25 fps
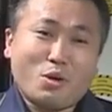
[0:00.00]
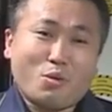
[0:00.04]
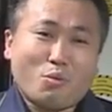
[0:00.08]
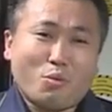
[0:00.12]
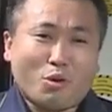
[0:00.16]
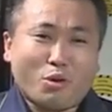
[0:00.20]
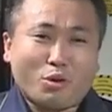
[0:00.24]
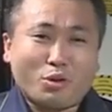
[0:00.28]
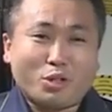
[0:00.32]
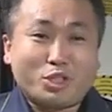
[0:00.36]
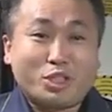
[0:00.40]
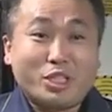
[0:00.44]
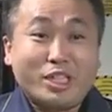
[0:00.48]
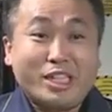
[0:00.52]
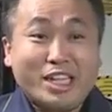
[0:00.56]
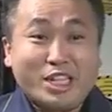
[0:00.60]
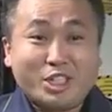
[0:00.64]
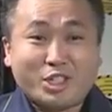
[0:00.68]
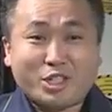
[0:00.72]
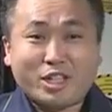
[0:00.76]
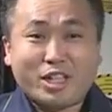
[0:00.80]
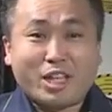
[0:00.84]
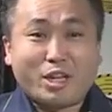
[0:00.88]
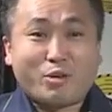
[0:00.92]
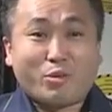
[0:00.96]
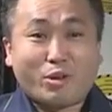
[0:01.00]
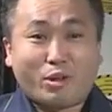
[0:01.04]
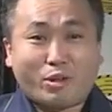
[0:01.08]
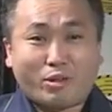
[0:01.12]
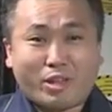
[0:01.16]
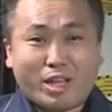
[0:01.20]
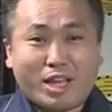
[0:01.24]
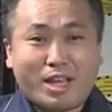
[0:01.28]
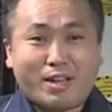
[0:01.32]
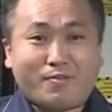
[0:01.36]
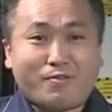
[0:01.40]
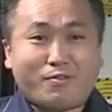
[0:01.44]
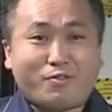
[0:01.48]
Water is initially
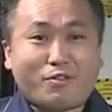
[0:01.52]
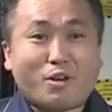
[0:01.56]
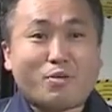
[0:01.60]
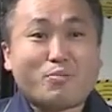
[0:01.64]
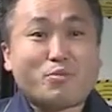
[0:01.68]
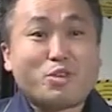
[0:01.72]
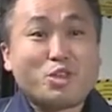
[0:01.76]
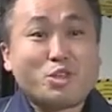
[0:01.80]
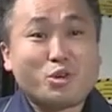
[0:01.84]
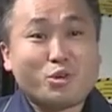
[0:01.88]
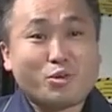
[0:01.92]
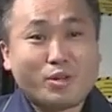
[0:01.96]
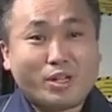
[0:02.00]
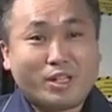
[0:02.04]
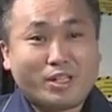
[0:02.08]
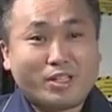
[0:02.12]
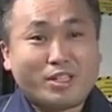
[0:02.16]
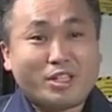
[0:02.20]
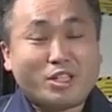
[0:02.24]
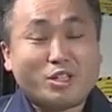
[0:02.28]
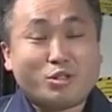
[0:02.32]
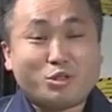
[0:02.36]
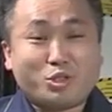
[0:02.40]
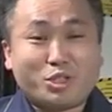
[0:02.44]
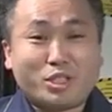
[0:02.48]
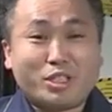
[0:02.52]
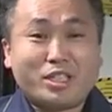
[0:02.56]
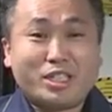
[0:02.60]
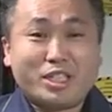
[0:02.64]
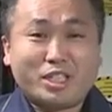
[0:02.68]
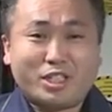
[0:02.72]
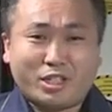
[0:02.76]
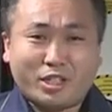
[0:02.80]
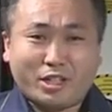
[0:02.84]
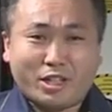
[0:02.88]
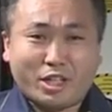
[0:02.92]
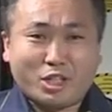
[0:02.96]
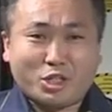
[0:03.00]
reclaimed from urine using
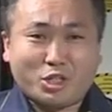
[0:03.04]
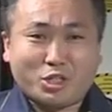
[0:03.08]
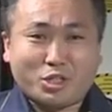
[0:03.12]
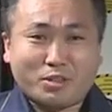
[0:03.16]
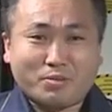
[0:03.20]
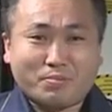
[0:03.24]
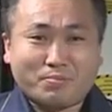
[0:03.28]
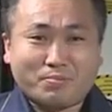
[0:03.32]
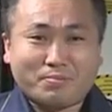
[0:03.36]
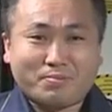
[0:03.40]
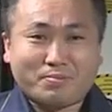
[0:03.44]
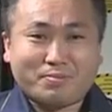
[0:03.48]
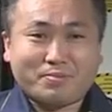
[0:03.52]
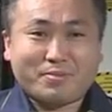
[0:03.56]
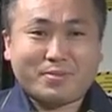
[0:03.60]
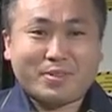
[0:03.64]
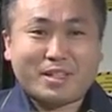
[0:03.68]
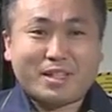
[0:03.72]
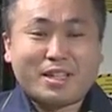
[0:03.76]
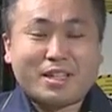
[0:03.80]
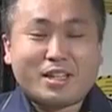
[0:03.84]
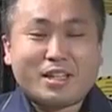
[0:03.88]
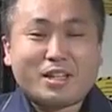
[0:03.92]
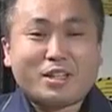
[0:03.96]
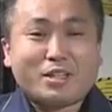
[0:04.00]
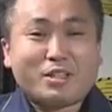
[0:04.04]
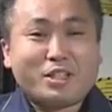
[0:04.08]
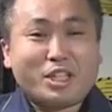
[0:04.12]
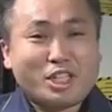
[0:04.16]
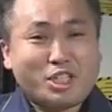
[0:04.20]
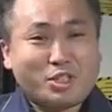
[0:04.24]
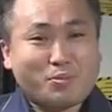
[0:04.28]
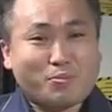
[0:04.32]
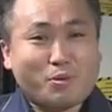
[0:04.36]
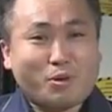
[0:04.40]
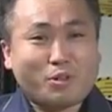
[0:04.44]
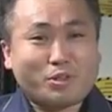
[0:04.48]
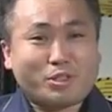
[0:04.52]
distillation.
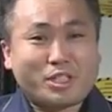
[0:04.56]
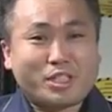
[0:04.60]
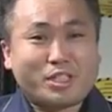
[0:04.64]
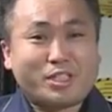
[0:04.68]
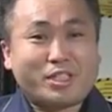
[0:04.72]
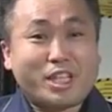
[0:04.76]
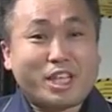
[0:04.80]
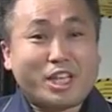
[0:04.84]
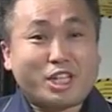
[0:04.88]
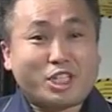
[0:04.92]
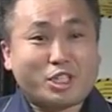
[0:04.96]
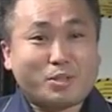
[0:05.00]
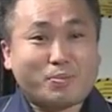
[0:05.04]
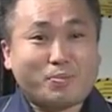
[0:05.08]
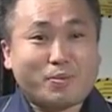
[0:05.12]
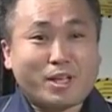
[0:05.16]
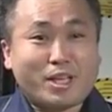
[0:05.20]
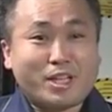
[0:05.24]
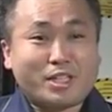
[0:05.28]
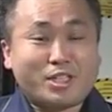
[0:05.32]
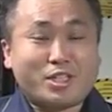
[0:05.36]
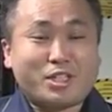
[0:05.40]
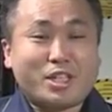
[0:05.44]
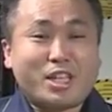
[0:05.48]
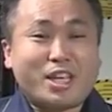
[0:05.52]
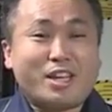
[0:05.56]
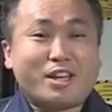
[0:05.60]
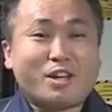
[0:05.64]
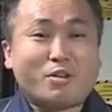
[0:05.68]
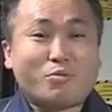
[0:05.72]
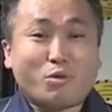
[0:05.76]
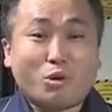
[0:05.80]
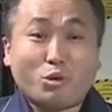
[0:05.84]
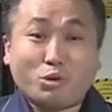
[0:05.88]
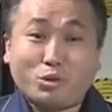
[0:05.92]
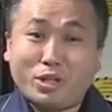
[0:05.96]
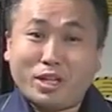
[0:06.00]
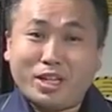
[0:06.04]
This process takes place in a
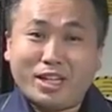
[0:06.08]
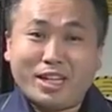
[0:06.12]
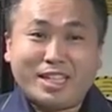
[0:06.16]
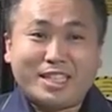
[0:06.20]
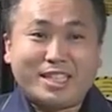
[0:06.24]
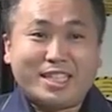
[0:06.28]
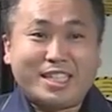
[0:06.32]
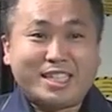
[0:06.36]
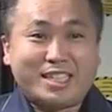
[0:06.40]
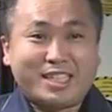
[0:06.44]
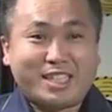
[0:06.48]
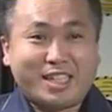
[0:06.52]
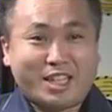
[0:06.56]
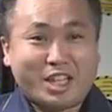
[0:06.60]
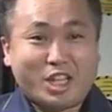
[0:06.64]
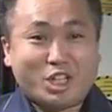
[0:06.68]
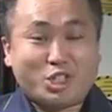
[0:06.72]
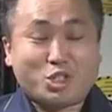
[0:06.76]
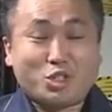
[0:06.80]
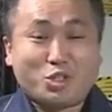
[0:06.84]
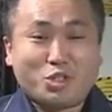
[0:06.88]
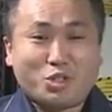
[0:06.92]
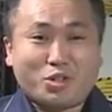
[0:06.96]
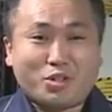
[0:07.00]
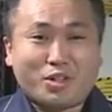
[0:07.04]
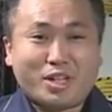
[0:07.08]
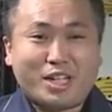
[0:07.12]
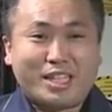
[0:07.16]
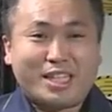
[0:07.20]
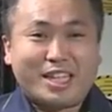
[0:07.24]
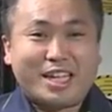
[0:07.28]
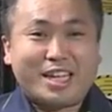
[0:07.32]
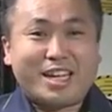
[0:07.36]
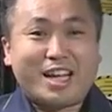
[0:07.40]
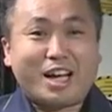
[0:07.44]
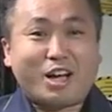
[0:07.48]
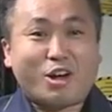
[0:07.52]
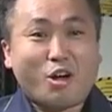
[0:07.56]
rotating distillation unit
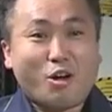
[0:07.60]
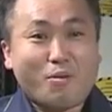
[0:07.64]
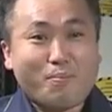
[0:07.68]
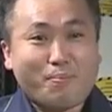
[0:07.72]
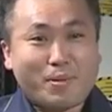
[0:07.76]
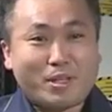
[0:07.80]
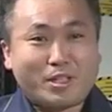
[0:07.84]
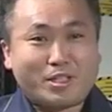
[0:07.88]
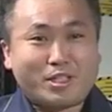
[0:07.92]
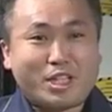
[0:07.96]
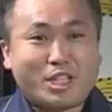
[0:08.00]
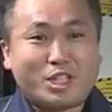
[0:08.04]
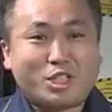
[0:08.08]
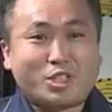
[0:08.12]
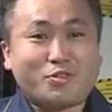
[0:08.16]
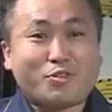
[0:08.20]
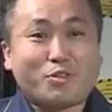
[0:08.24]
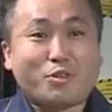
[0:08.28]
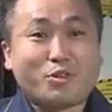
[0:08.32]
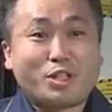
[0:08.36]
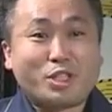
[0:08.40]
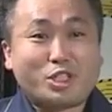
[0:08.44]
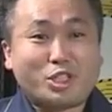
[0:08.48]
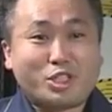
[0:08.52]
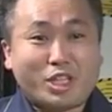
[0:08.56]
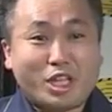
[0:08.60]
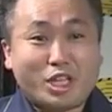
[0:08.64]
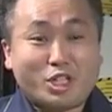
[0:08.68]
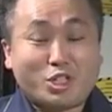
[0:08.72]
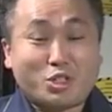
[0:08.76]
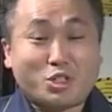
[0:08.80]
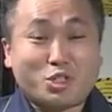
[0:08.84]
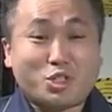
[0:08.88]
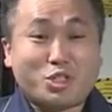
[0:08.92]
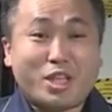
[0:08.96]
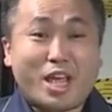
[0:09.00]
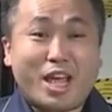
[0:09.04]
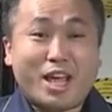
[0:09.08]
that compensates for the
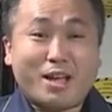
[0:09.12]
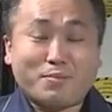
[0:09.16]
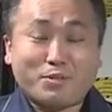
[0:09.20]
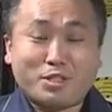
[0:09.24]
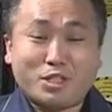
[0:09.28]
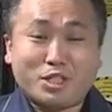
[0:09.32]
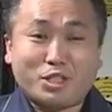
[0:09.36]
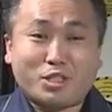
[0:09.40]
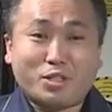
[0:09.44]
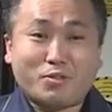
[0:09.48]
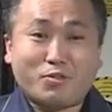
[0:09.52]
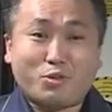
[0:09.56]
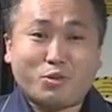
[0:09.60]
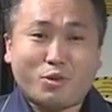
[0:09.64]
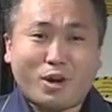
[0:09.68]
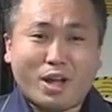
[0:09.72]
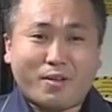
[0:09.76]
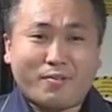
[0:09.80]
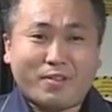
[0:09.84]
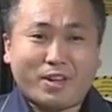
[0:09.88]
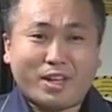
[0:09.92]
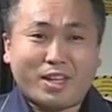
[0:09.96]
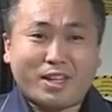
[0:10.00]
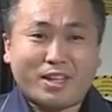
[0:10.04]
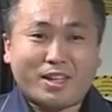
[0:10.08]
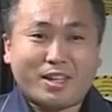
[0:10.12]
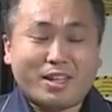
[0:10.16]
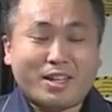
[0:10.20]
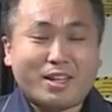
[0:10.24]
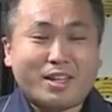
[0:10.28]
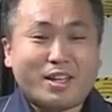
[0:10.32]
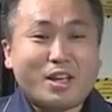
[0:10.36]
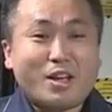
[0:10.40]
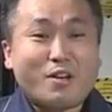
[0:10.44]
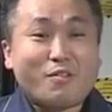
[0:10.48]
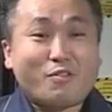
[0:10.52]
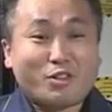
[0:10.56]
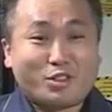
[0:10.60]
station's absence of gravity,
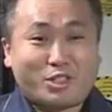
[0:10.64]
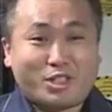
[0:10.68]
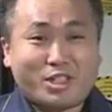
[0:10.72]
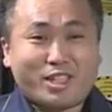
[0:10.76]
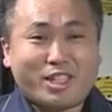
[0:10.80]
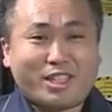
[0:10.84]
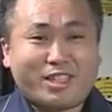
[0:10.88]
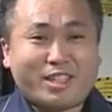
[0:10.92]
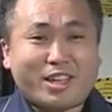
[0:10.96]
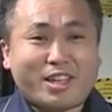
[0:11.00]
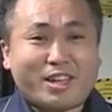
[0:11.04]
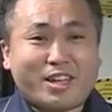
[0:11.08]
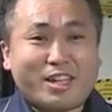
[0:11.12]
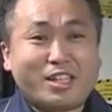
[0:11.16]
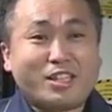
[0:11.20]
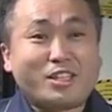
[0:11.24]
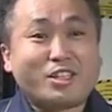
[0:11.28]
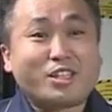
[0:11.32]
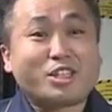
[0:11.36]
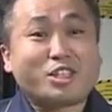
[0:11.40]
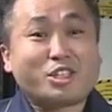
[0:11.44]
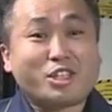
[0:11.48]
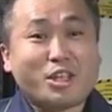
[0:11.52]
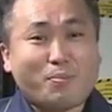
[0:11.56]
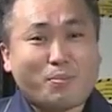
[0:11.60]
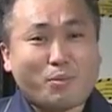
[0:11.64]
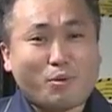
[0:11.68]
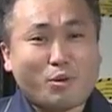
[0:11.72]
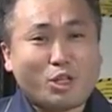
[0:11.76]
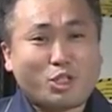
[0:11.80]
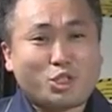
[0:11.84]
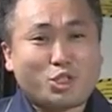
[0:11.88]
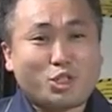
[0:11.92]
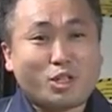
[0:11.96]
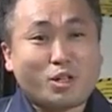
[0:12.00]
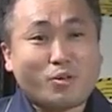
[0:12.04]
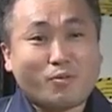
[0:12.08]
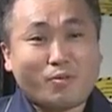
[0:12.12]
facilitating the
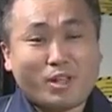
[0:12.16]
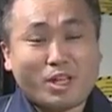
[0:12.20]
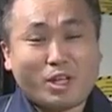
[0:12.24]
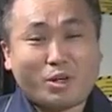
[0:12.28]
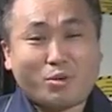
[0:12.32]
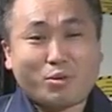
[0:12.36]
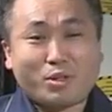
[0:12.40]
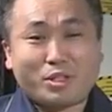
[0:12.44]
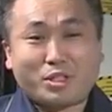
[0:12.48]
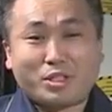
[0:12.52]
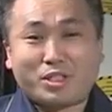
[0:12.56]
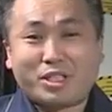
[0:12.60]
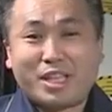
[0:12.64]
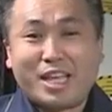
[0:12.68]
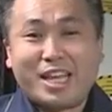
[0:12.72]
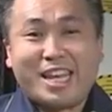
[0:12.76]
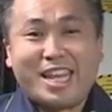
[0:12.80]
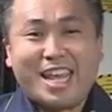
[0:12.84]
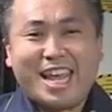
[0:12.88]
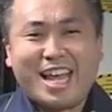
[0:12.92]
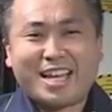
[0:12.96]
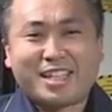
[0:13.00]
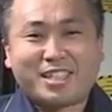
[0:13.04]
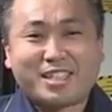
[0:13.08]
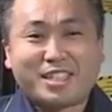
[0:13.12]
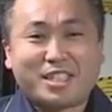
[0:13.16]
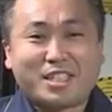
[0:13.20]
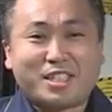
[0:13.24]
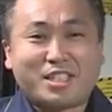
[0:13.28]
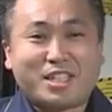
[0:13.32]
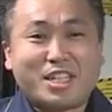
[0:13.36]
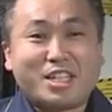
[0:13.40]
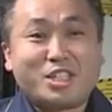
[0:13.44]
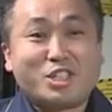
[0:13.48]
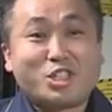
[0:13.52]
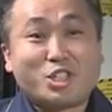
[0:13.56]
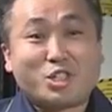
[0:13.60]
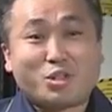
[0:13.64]
separation of liquids and gases
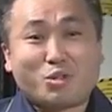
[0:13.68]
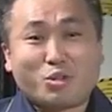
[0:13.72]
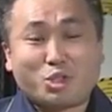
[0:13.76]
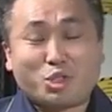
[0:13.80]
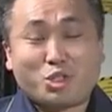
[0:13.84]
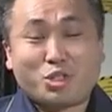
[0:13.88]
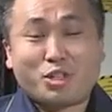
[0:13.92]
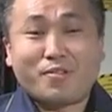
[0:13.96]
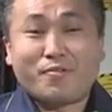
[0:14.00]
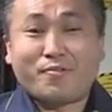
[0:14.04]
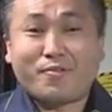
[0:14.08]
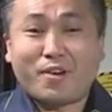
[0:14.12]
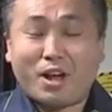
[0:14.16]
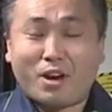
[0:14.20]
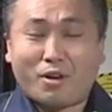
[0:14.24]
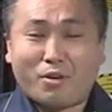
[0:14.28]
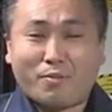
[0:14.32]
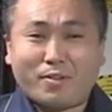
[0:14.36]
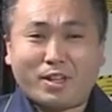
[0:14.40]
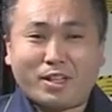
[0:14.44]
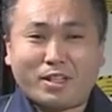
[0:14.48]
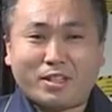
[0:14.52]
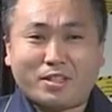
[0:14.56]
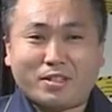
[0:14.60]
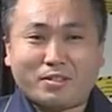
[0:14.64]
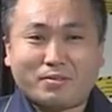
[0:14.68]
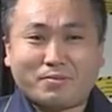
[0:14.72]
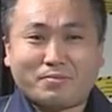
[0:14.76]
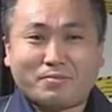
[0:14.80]
in zero-G environment.